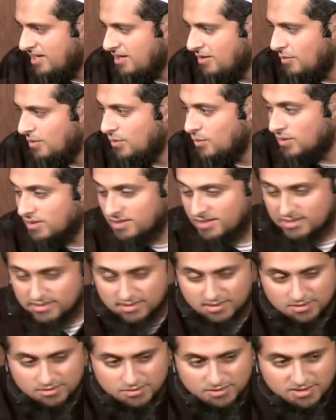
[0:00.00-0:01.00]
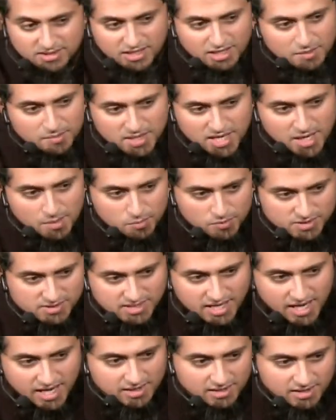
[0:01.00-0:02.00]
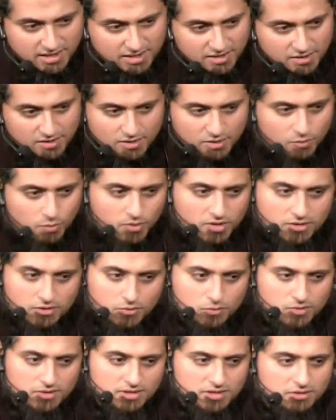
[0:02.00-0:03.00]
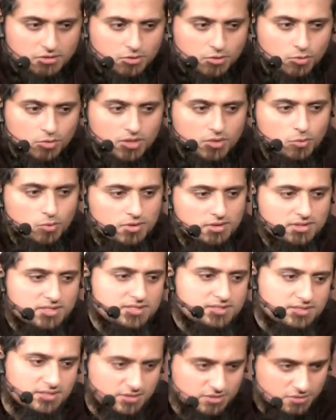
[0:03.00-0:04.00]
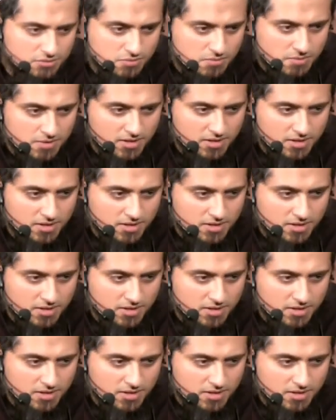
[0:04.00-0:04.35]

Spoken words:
When we're listening to the Imam reciting it, we don't really know what we're listening to.